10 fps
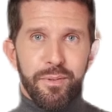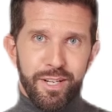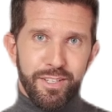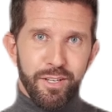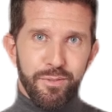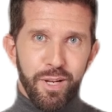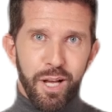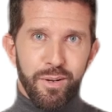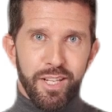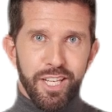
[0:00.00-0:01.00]
It's the
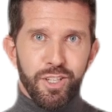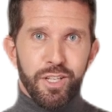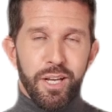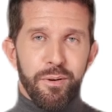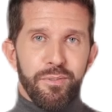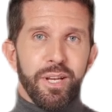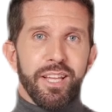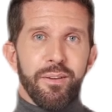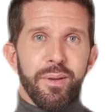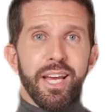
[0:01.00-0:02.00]
foundation of
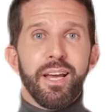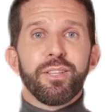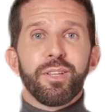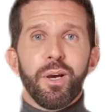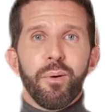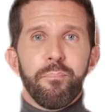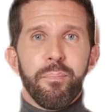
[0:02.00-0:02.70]
effective ASO,